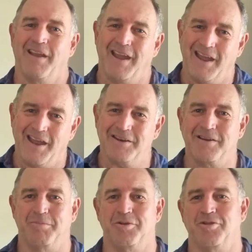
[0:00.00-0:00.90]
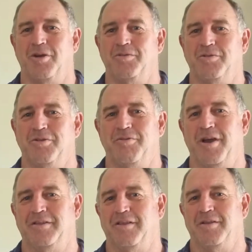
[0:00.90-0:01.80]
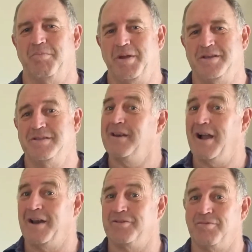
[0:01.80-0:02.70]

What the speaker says: and come to terms with the fact that the best and hardest